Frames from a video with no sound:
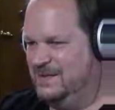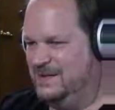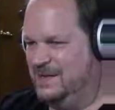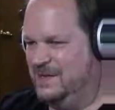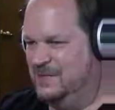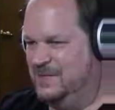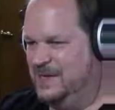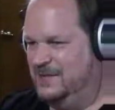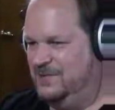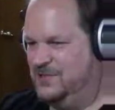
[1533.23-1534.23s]
And the
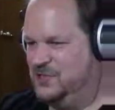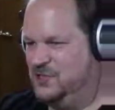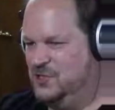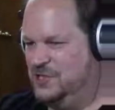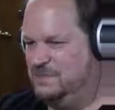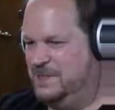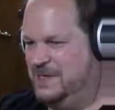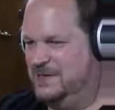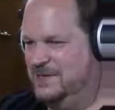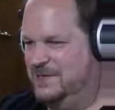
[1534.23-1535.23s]
battle's just
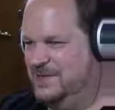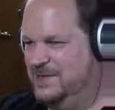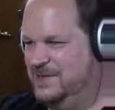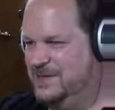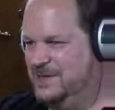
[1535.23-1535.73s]
begun.